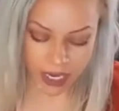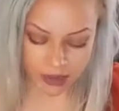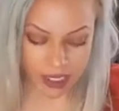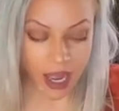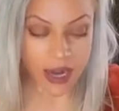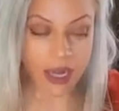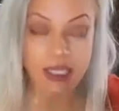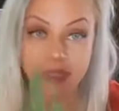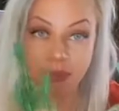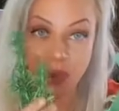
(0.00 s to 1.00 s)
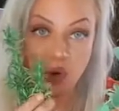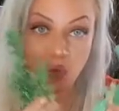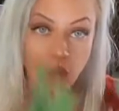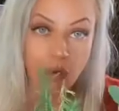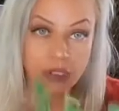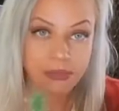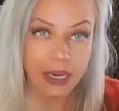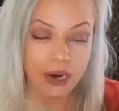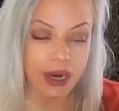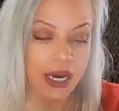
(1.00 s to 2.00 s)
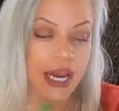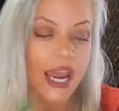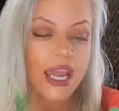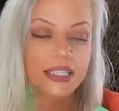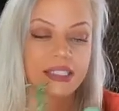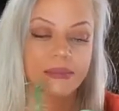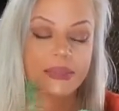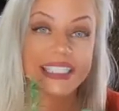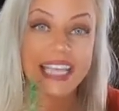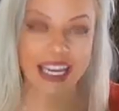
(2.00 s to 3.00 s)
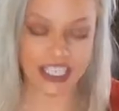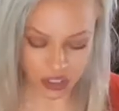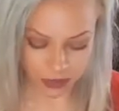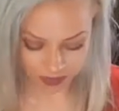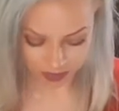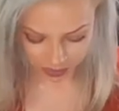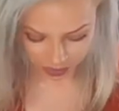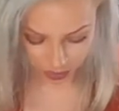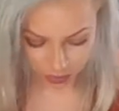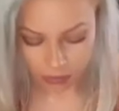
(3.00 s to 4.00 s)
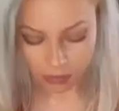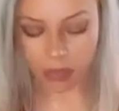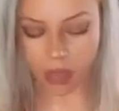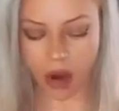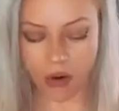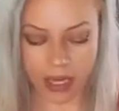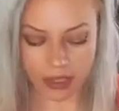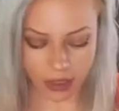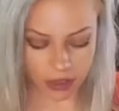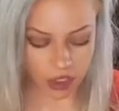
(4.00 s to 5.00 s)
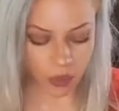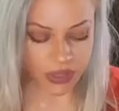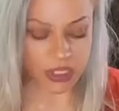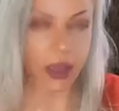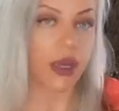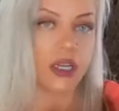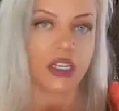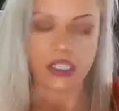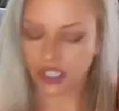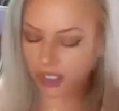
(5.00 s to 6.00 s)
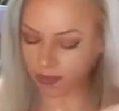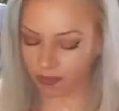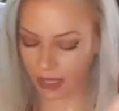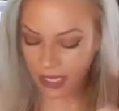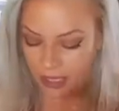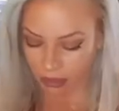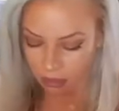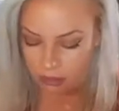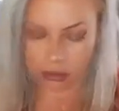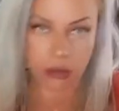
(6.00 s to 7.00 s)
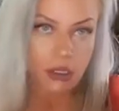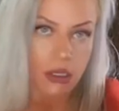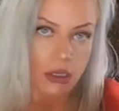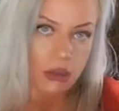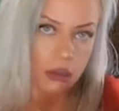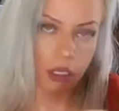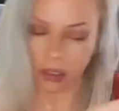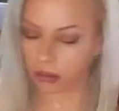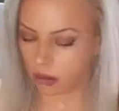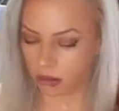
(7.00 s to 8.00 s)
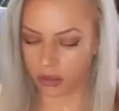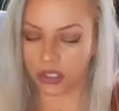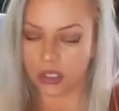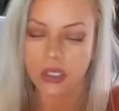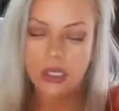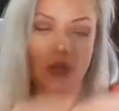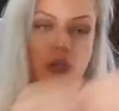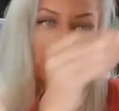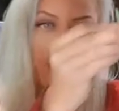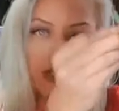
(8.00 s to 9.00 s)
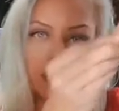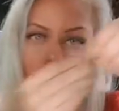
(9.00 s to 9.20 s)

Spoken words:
outside and I got some rosemary and some sage. All right, you want this just big. Look, just start at the